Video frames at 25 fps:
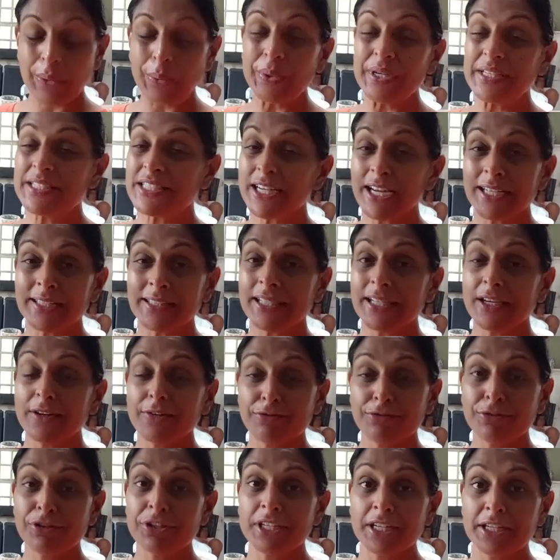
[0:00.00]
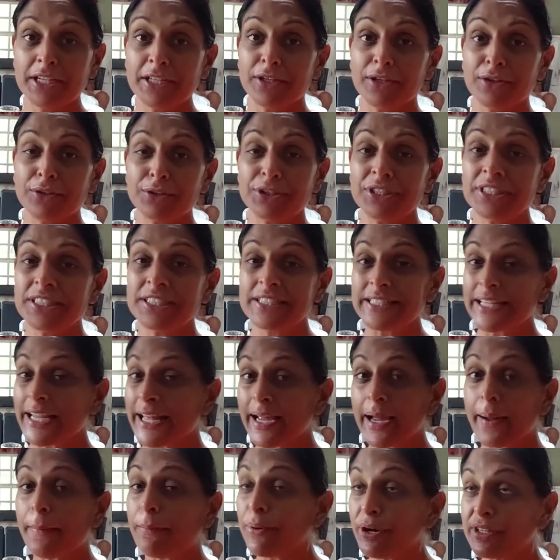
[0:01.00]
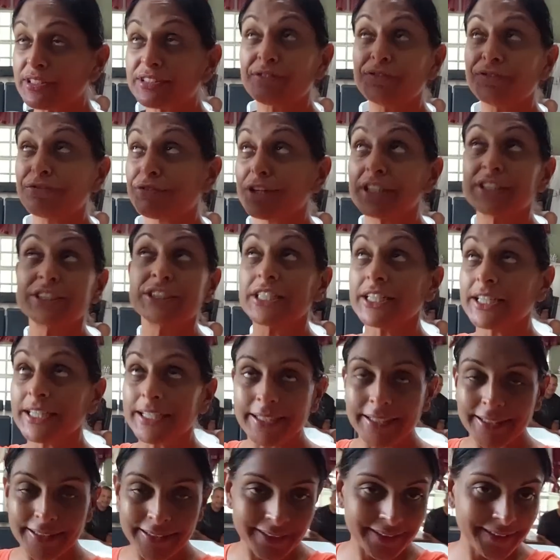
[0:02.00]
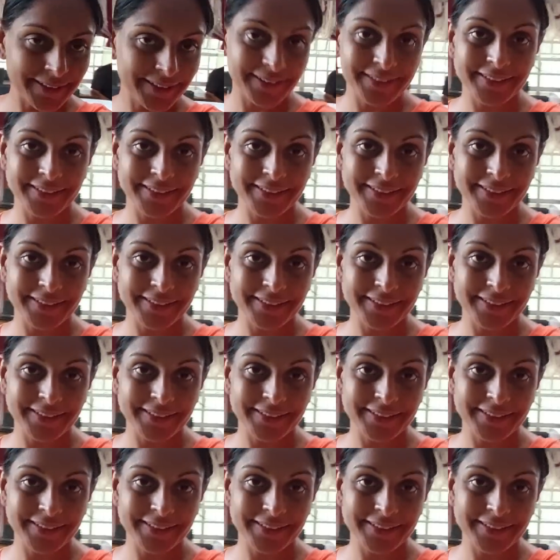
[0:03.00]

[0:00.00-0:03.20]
We chat every day now. She's like a breath of fresh air.